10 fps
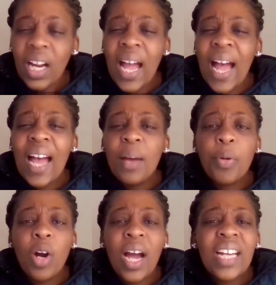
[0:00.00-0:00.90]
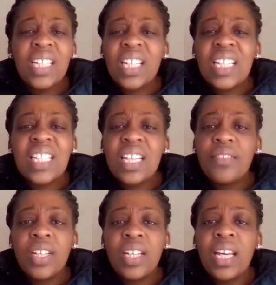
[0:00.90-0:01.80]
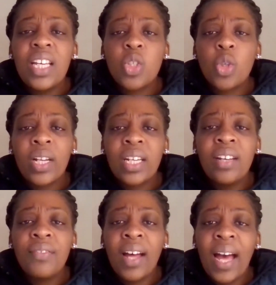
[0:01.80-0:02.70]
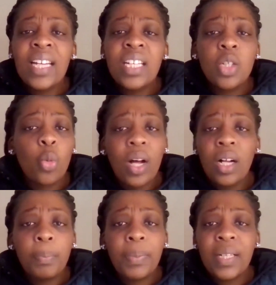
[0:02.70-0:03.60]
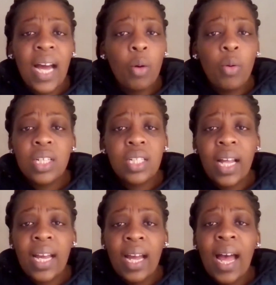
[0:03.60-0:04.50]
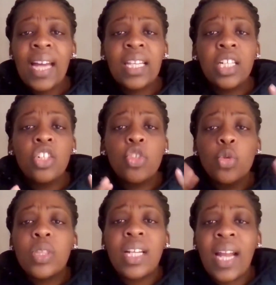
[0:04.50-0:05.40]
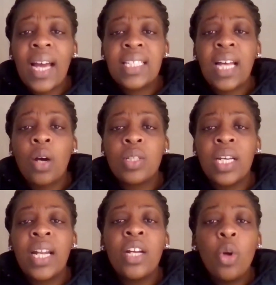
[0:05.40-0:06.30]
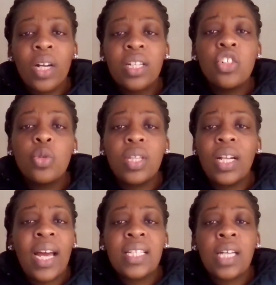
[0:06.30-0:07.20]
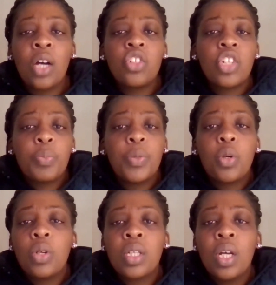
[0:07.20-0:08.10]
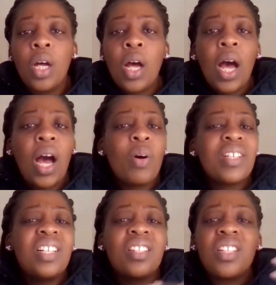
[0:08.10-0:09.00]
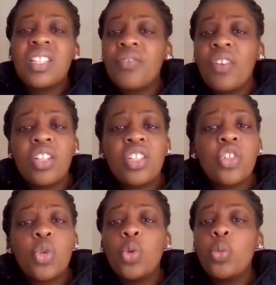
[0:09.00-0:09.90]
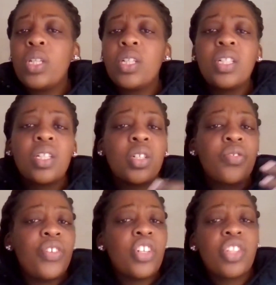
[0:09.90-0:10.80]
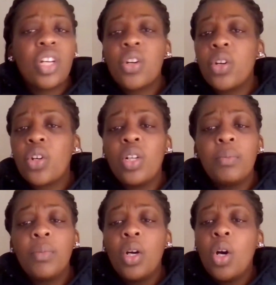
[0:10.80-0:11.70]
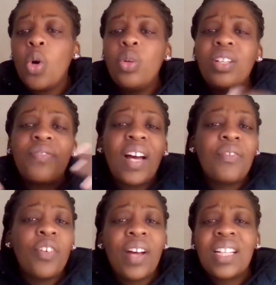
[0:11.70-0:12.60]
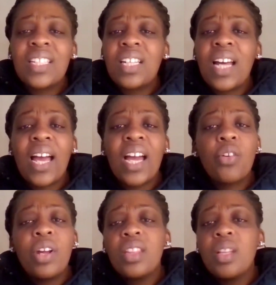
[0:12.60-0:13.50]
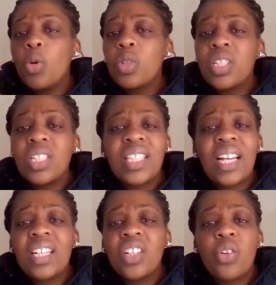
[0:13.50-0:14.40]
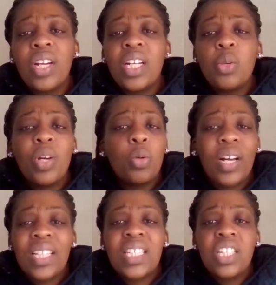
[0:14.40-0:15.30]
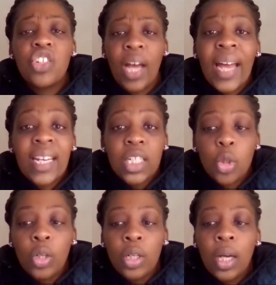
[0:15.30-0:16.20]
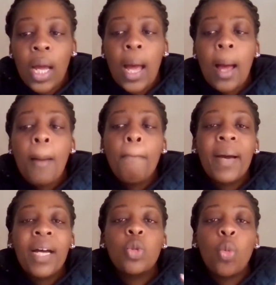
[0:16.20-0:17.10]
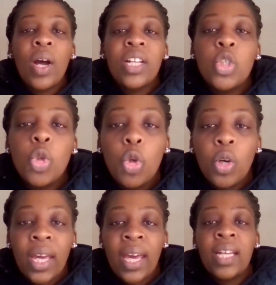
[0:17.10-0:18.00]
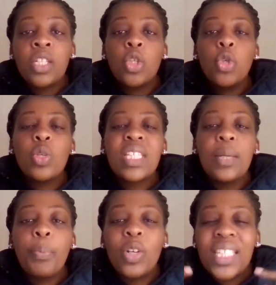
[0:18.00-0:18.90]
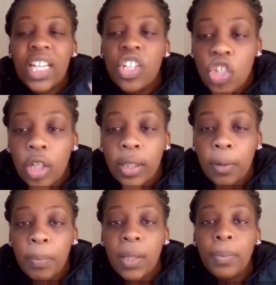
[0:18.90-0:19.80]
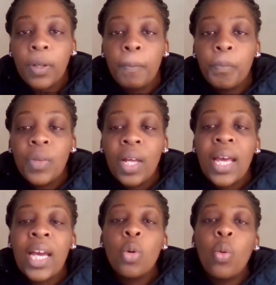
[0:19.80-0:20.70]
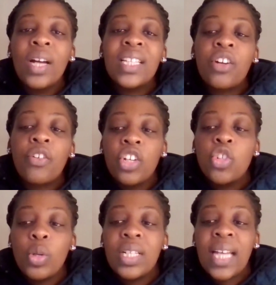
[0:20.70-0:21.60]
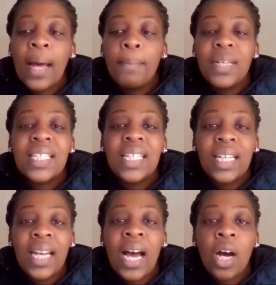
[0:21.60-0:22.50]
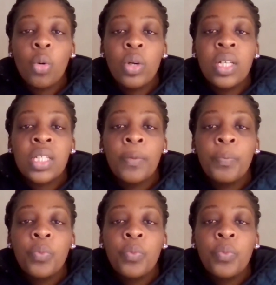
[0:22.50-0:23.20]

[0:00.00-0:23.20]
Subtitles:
I didn't get 7 A's or whatever. I did well, but I was like, I didn't shoot the lights out. And I know I didn't shoot the lights out just because I was in a disadvantaged school. We didn't finish the curriculum. Only 5 of us did higher grade, the most standard grade, and we had 1 teacher. I understood. But what you look at, you see potential in people. And what graduates are missing now is,